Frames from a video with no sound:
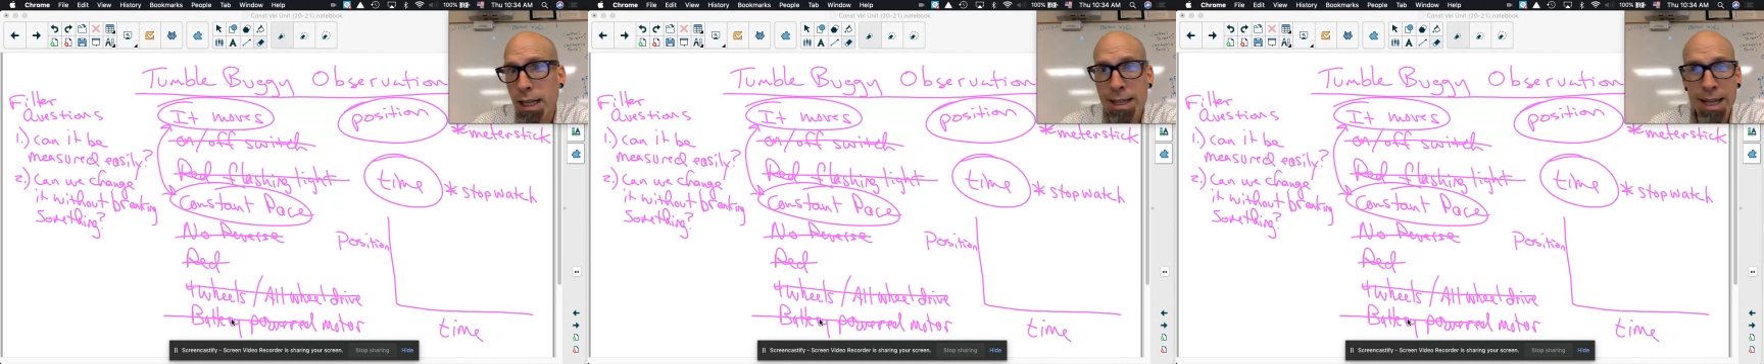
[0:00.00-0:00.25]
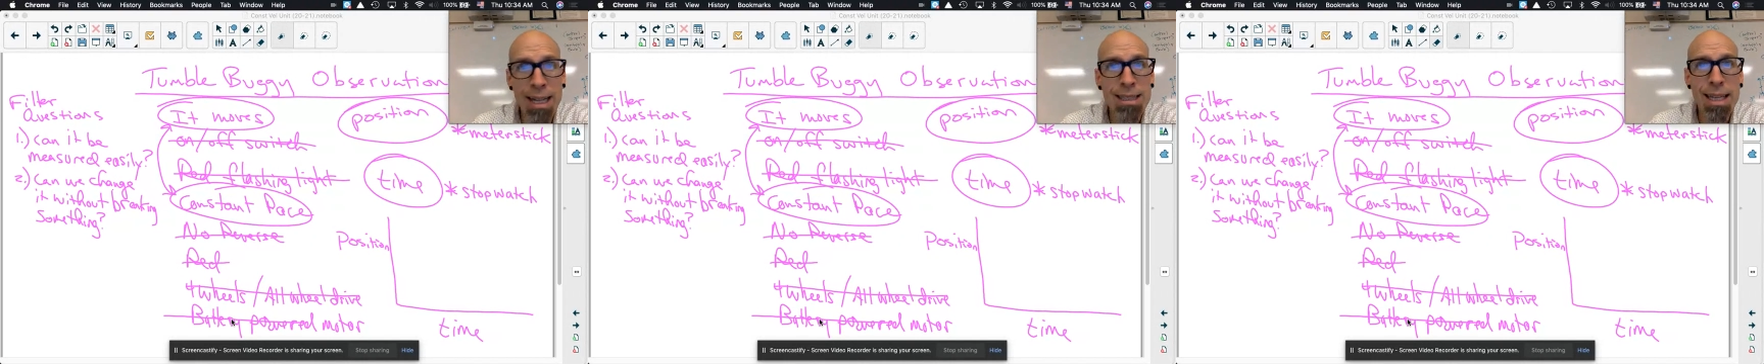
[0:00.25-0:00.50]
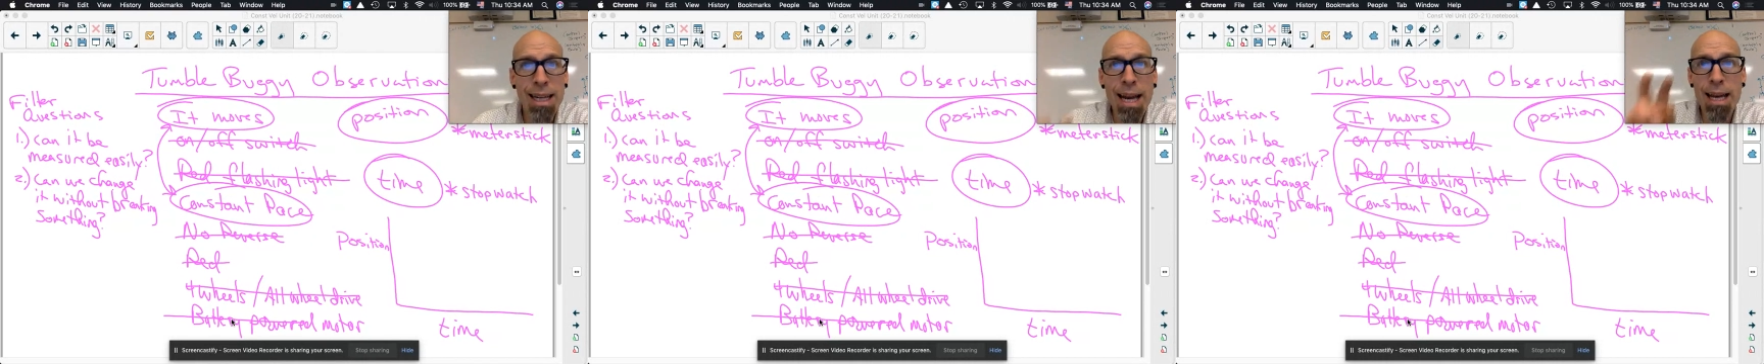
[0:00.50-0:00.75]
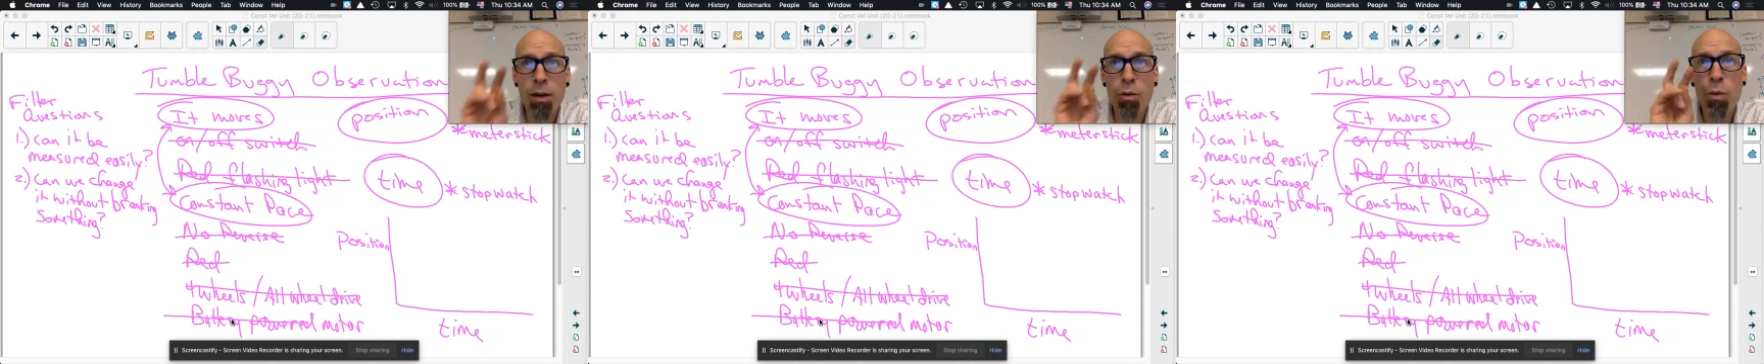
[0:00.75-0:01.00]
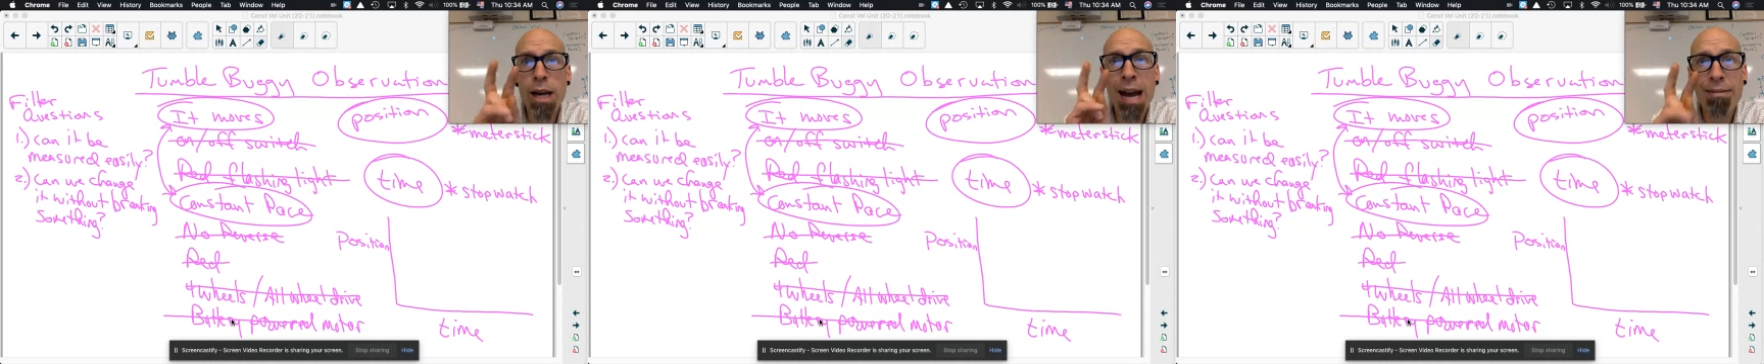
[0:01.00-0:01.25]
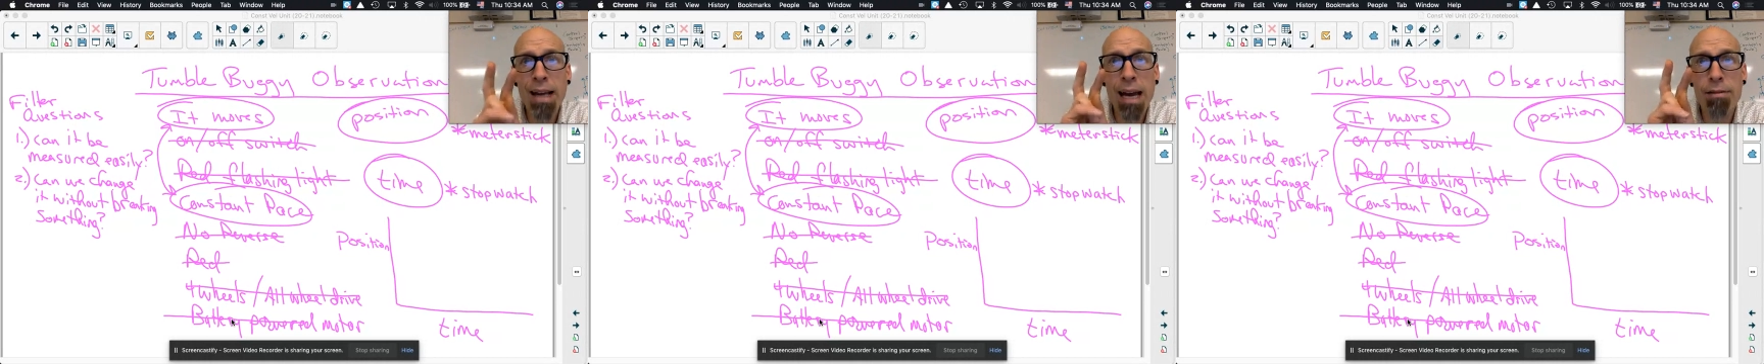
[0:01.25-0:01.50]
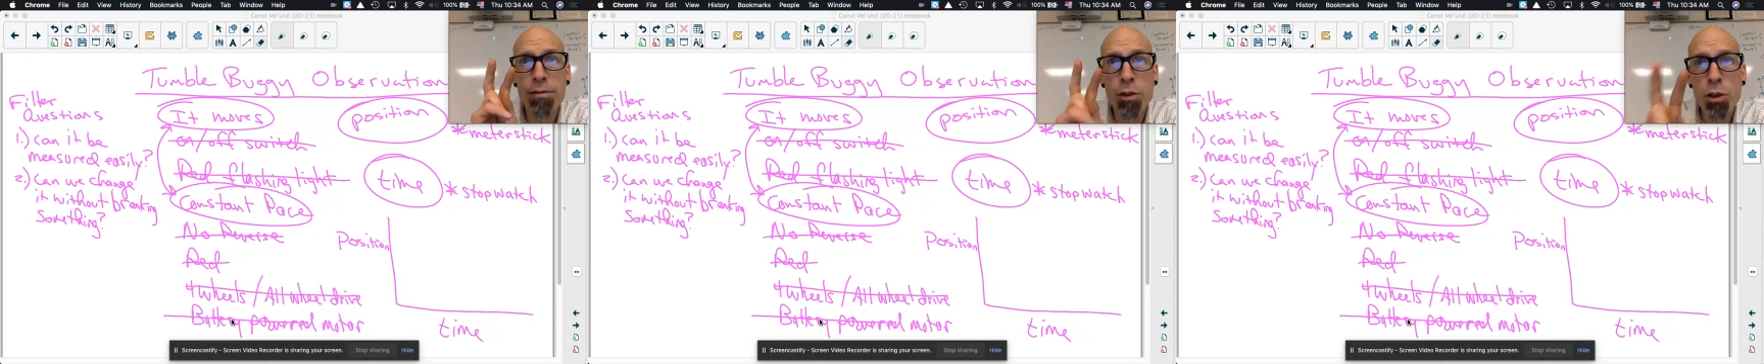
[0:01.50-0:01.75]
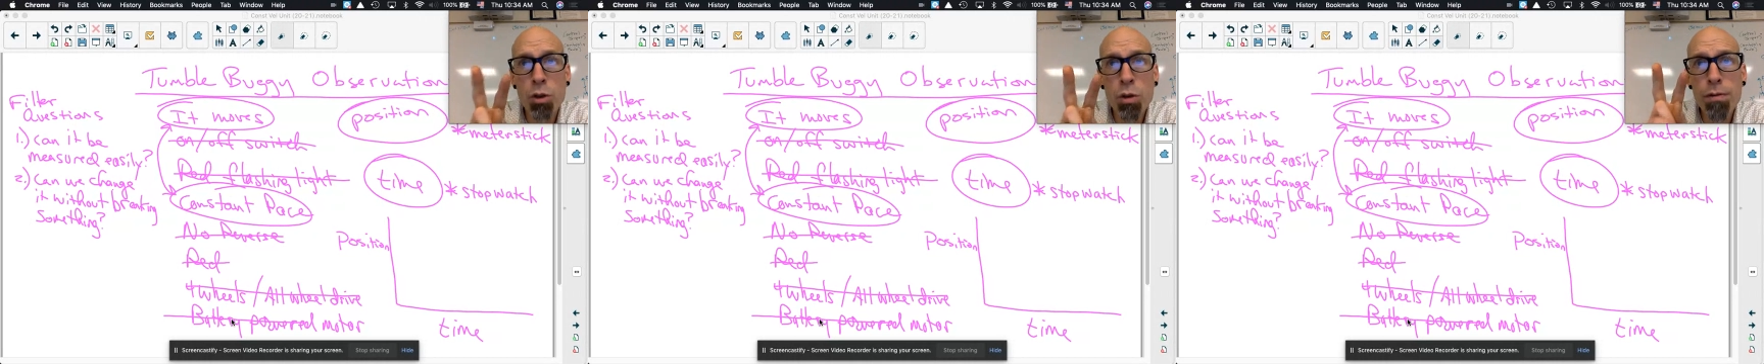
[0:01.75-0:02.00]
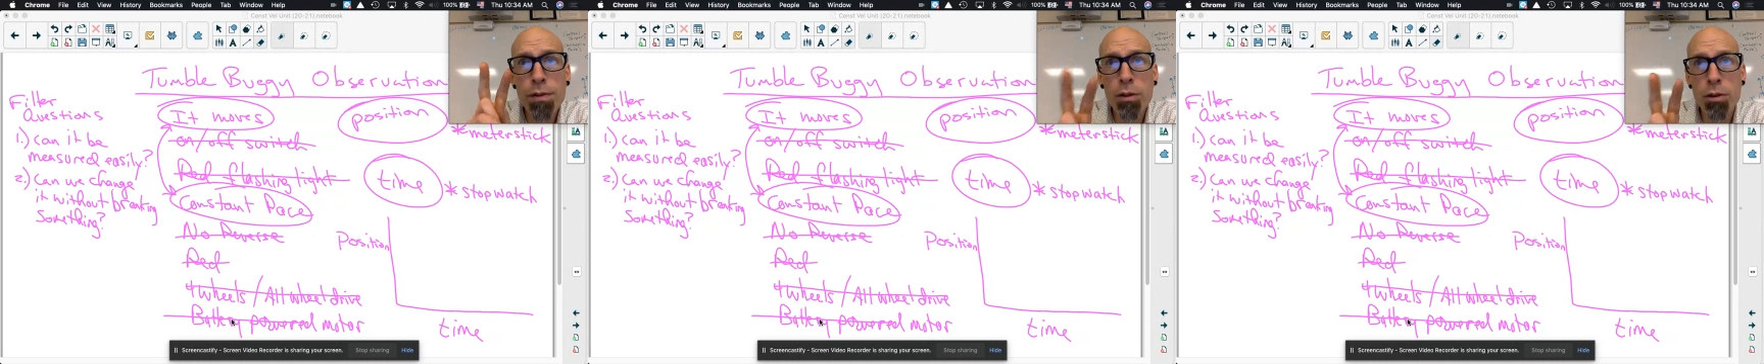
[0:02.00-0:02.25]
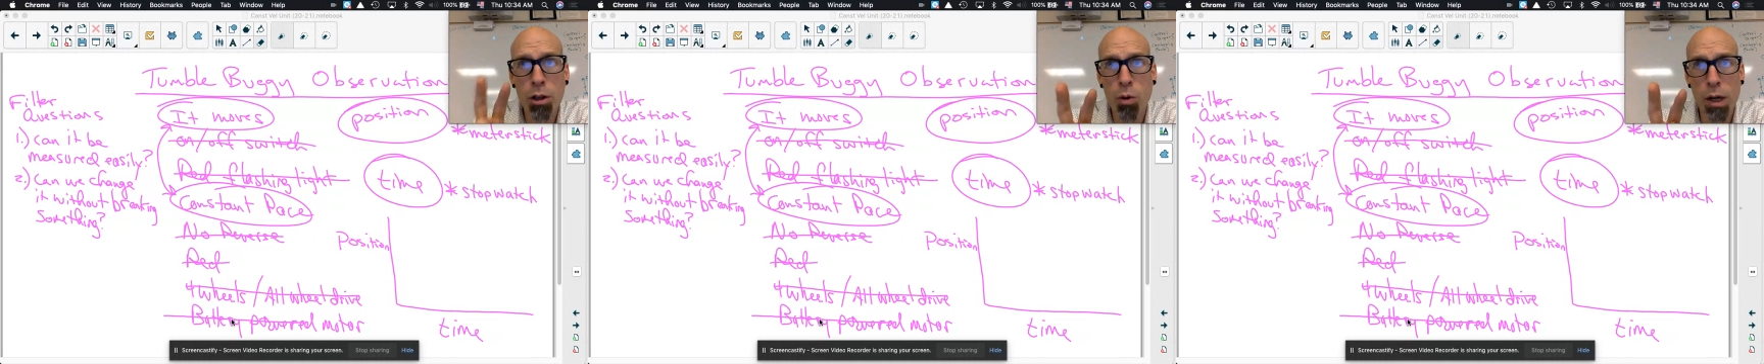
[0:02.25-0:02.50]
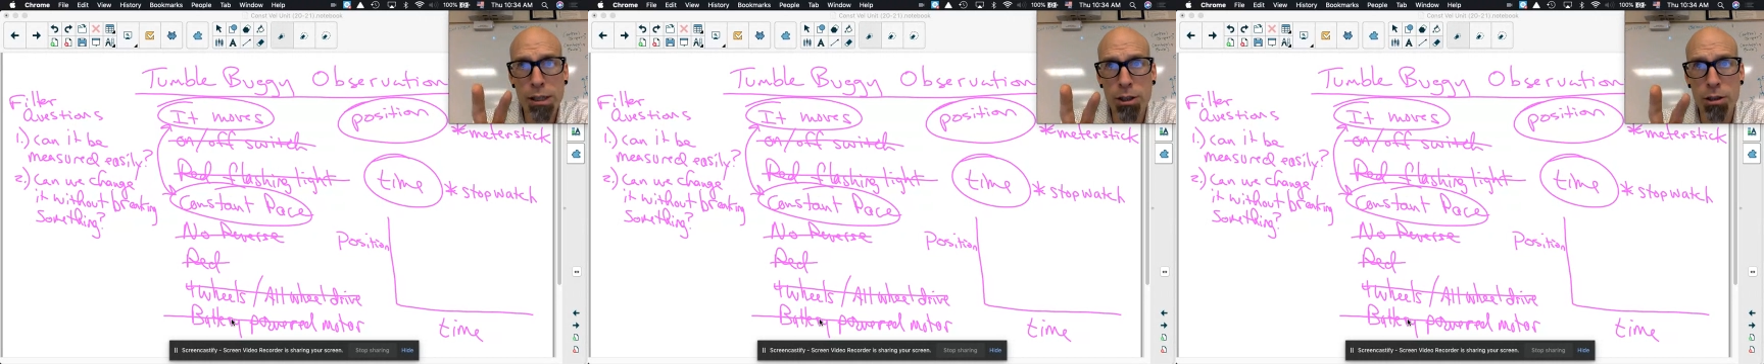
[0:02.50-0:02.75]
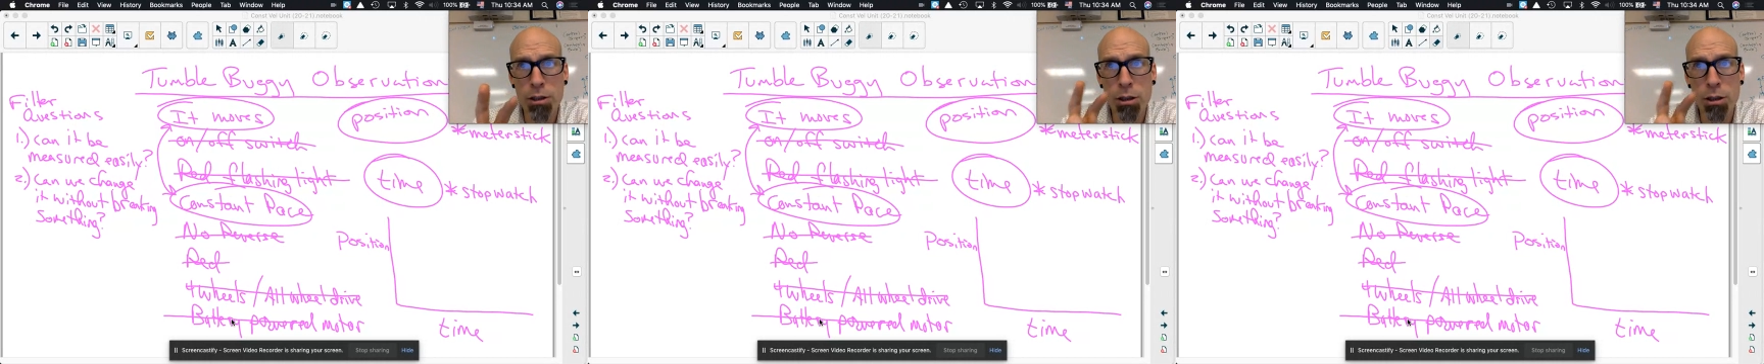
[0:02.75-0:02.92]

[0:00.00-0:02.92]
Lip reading: And then I said, hey, we have to have 2 filter questions.